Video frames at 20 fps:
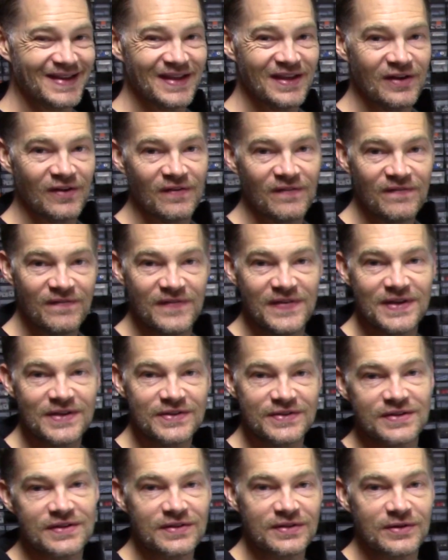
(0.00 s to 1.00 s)
it
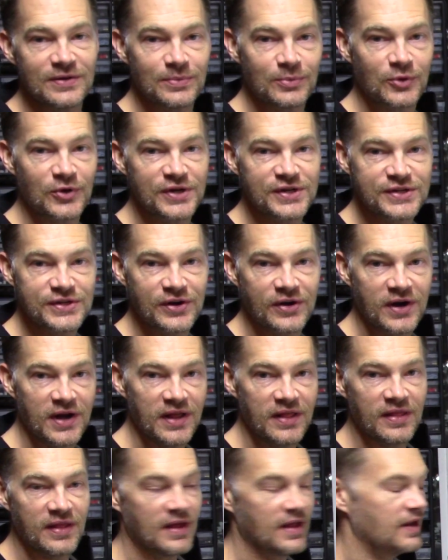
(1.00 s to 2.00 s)
feels a little more
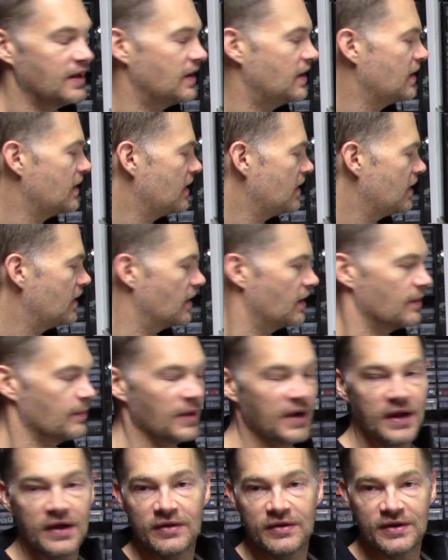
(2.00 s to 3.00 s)
sturdy than
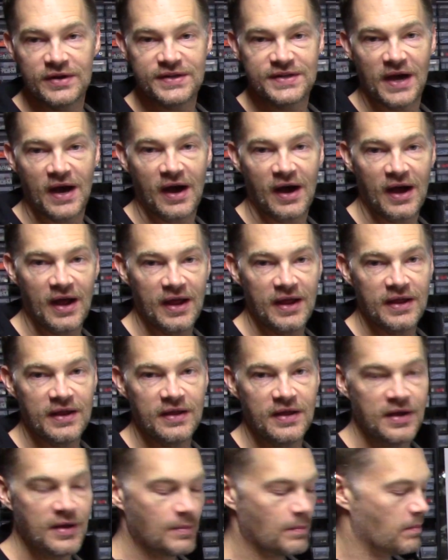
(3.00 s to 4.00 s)
my other TIE
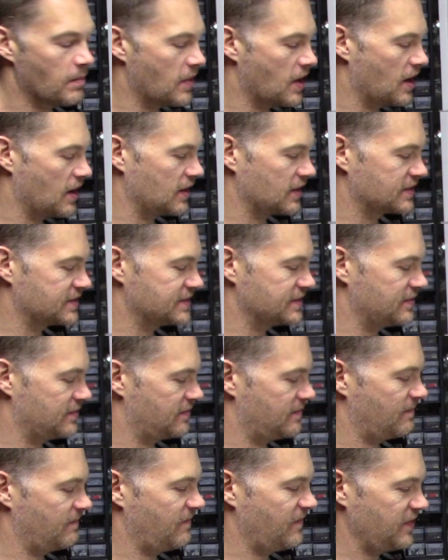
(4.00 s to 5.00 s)
MOC. So
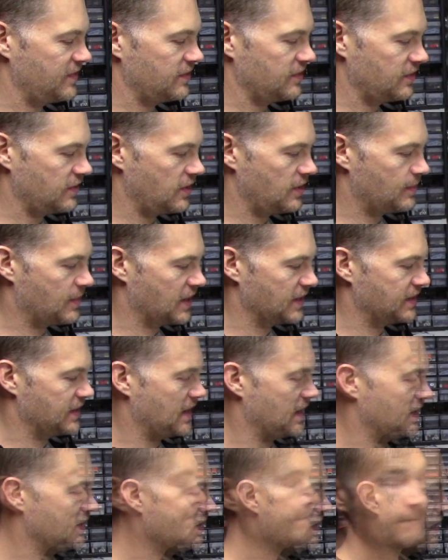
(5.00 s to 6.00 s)
feeling good about
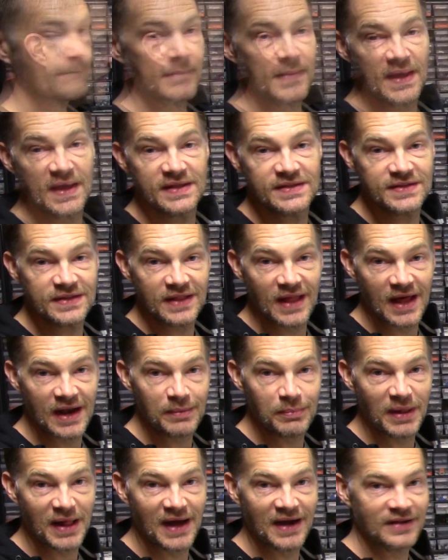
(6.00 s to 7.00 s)
that. It's a lot
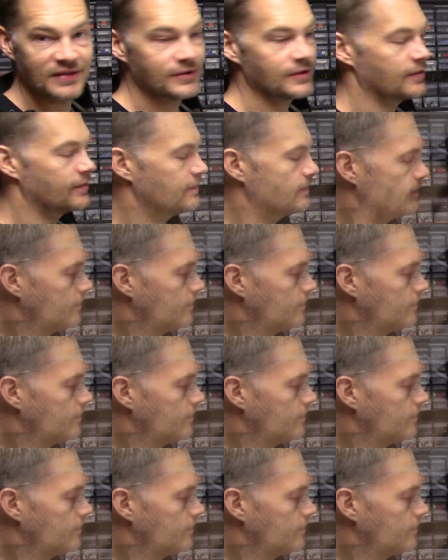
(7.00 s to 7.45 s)
of black though.